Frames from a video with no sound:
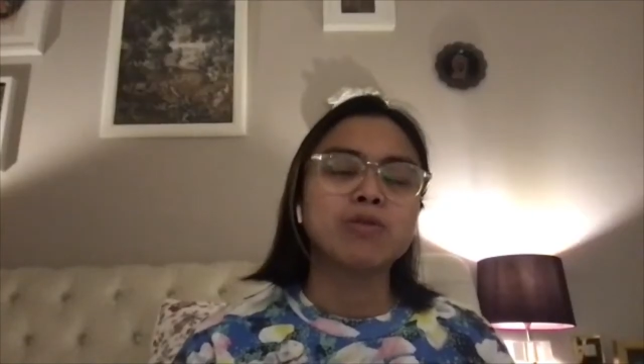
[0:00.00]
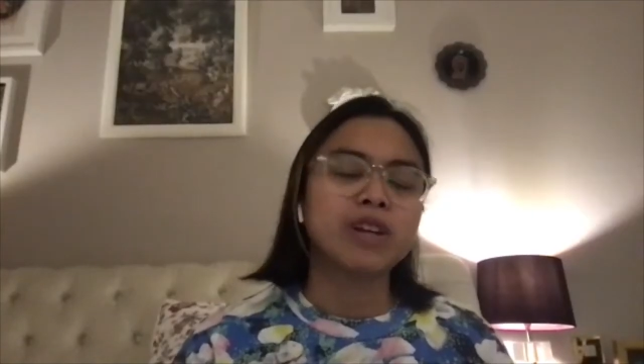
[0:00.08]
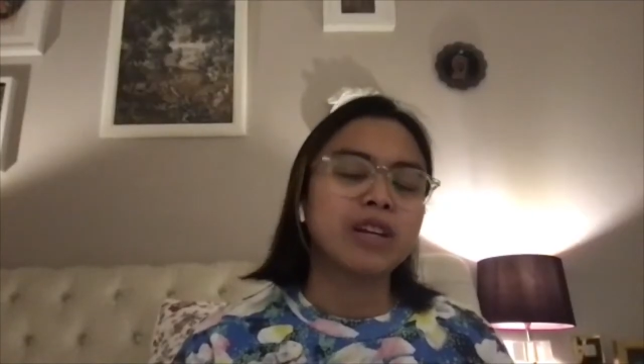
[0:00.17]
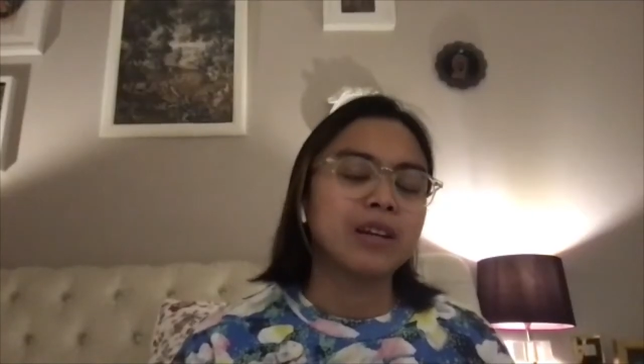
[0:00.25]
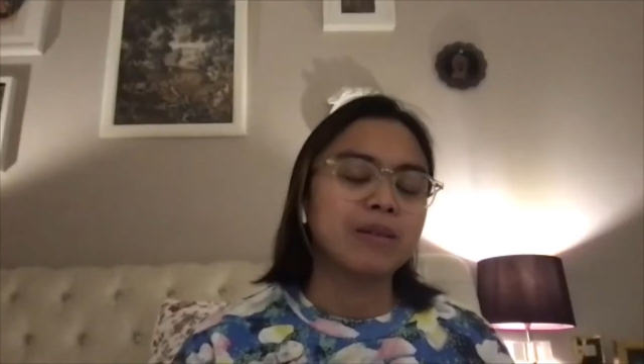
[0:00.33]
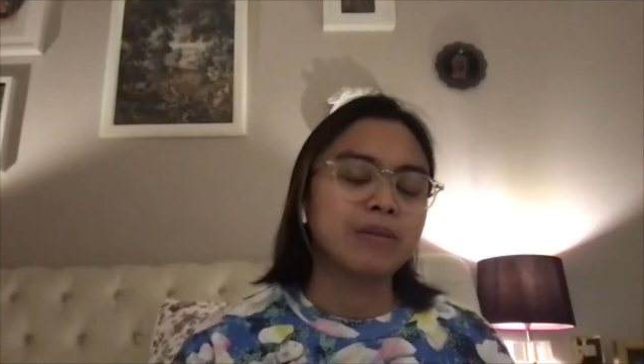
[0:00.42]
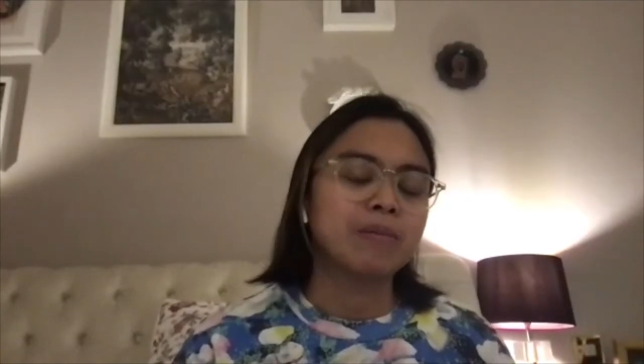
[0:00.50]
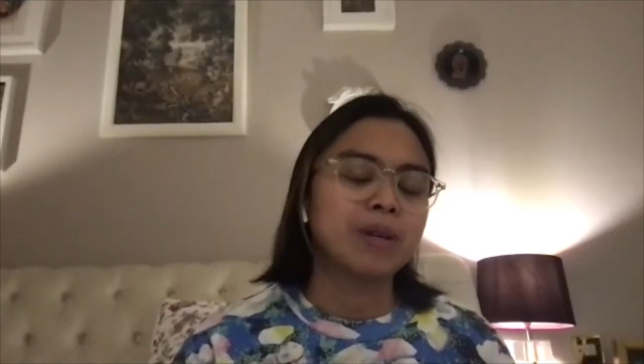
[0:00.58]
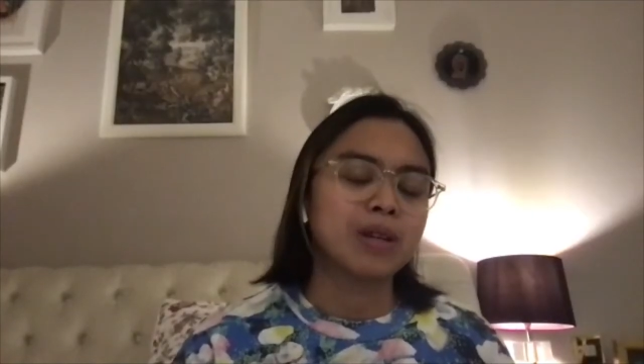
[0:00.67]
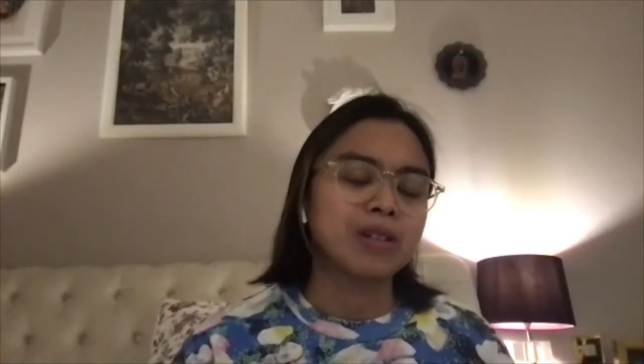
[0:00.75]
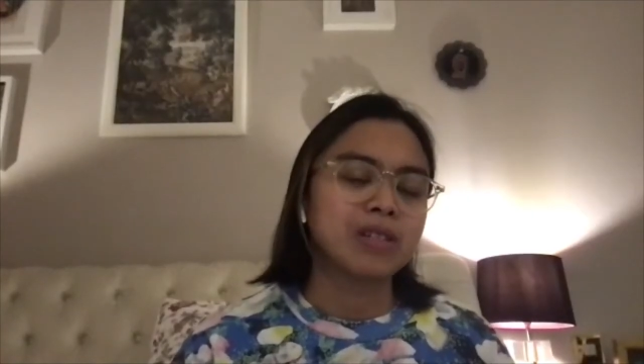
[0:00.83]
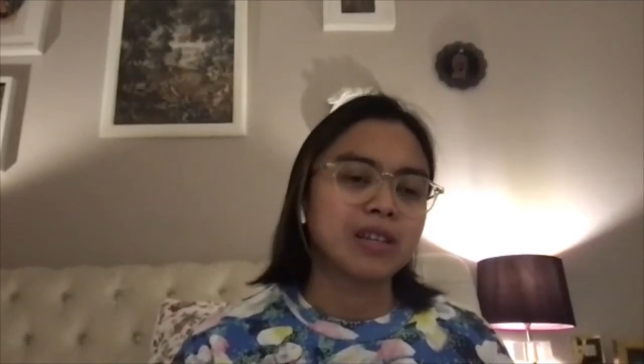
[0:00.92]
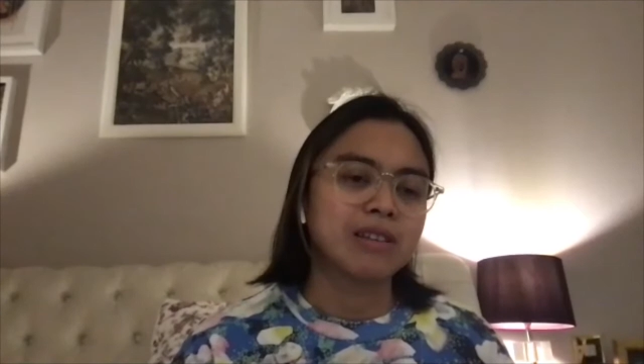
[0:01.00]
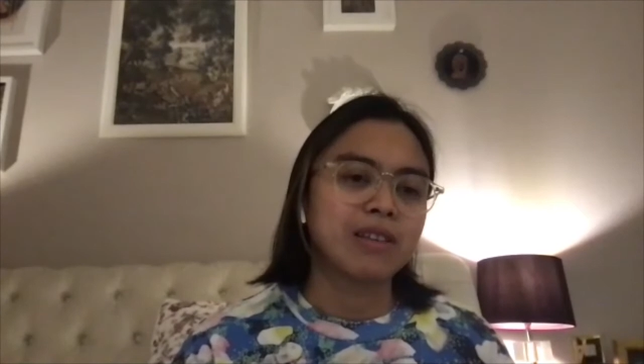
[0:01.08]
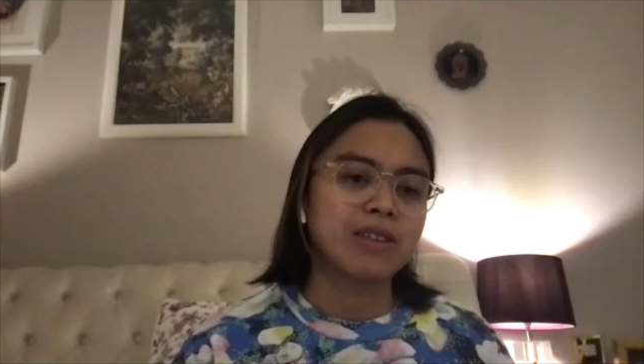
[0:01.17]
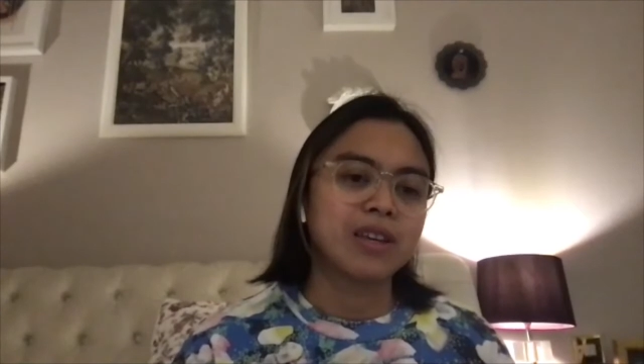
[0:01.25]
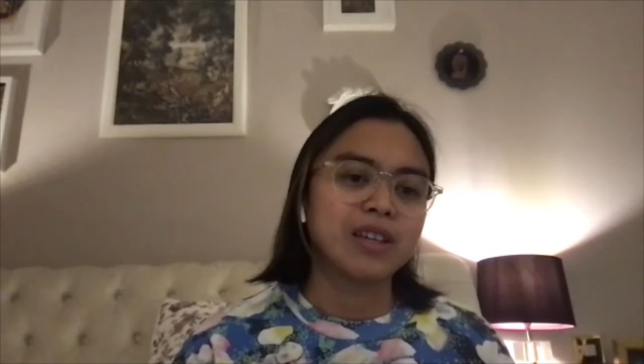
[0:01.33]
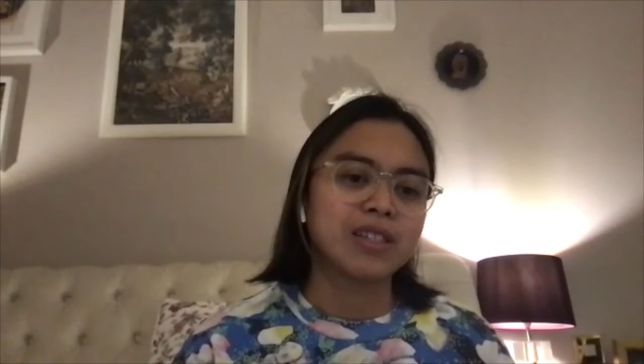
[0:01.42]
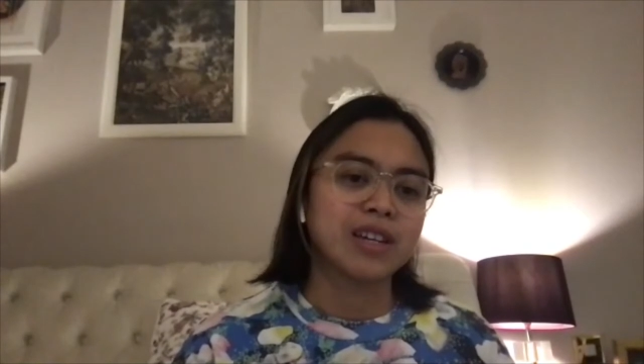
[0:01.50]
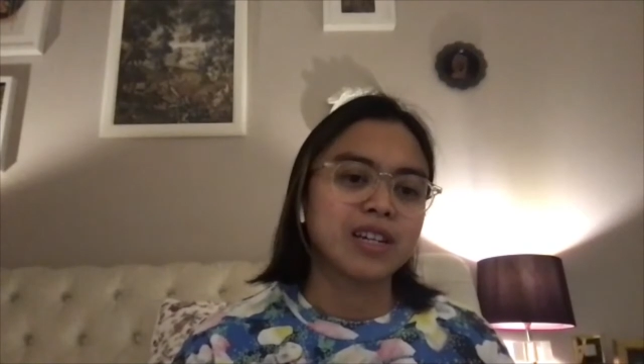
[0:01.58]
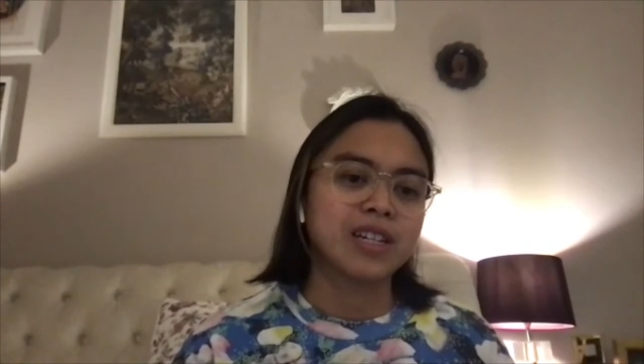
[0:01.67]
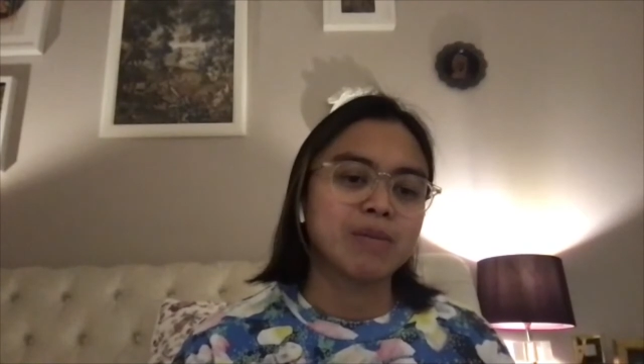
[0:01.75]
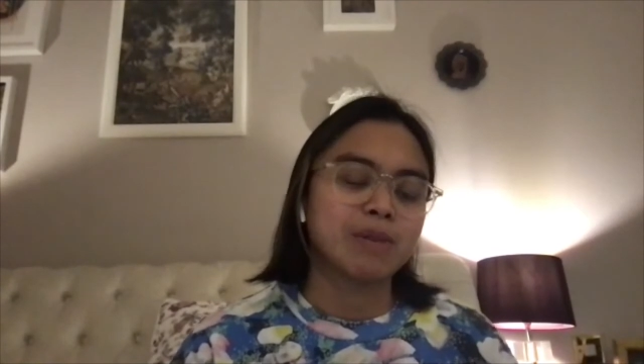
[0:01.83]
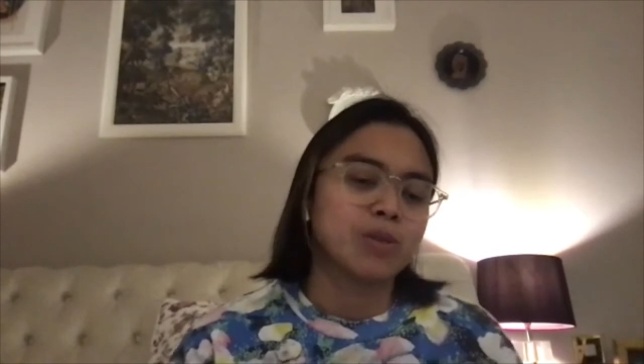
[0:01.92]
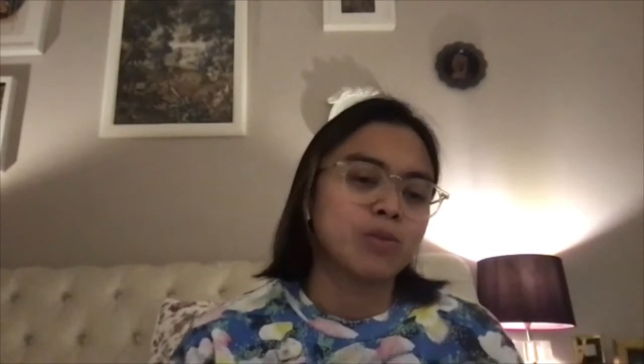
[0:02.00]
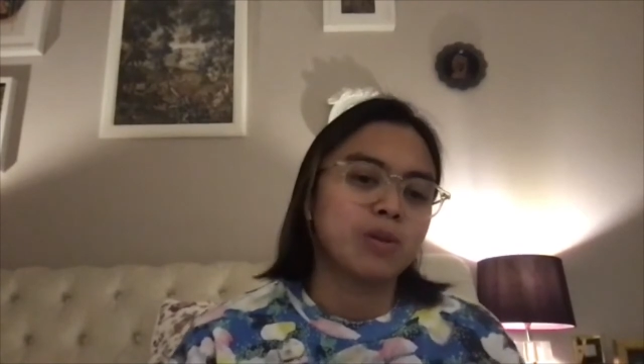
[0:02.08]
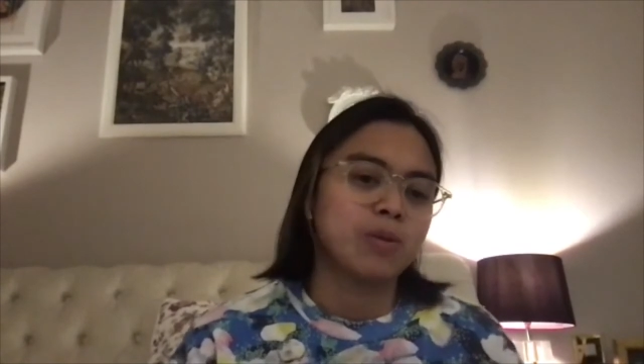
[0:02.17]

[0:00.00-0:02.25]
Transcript: funny because I think as academics,